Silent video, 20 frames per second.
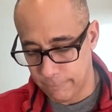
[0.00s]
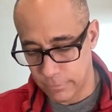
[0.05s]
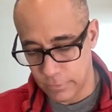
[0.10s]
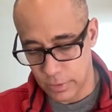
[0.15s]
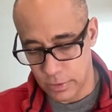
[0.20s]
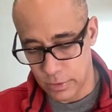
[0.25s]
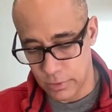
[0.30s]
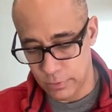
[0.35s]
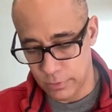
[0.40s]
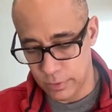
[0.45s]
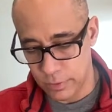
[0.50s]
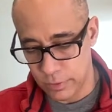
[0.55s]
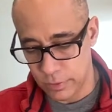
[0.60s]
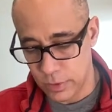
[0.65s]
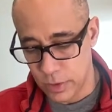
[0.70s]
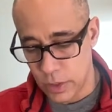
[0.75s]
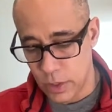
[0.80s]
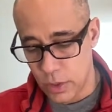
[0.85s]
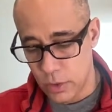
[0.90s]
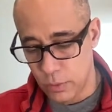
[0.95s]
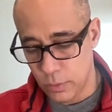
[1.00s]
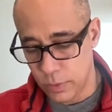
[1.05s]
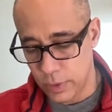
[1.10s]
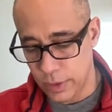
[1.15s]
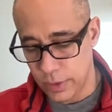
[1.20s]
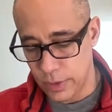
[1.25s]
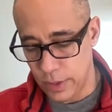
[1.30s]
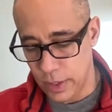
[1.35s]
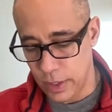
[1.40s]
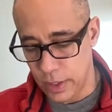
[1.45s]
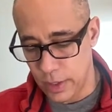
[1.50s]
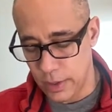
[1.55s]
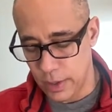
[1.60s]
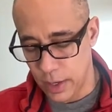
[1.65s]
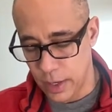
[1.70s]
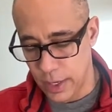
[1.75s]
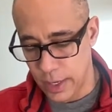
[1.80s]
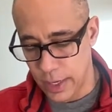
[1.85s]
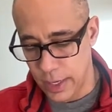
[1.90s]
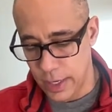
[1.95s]

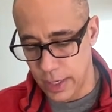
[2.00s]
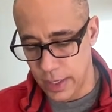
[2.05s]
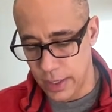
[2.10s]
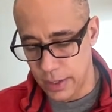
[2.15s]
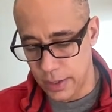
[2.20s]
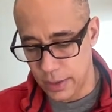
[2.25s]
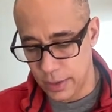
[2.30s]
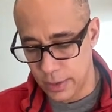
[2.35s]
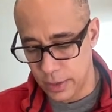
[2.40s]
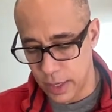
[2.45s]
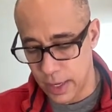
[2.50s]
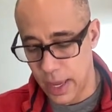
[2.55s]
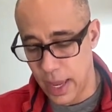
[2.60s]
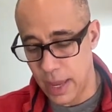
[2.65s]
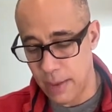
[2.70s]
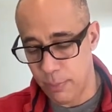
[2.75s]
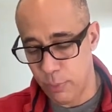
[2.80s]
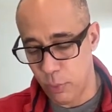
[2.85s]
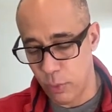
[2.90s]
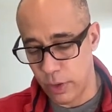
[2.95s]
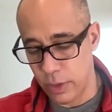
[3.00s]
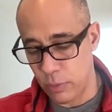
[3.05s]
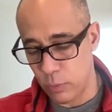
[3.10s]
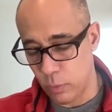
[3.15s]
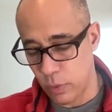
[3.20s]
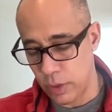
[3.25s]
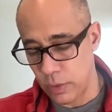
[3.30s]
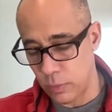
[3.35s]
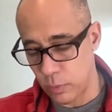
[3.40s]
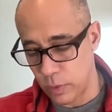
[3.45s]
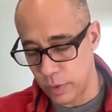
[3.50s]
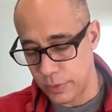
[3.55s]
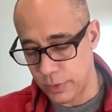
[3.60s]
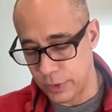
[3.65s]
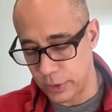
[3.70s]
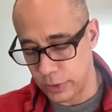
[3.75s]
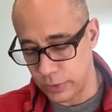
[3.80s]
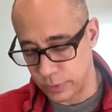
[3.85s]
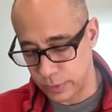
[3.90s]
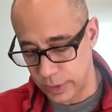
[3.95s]
8.11
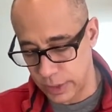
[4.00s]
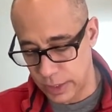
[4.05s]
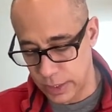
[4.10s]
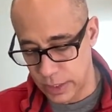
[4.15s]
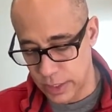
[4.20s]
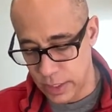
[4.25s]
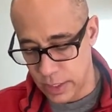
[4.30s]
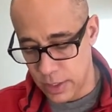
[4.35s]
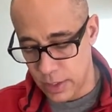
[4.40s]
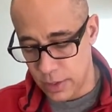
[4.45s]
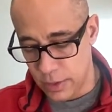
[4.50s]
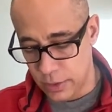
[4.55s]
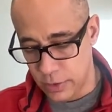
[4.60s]
degree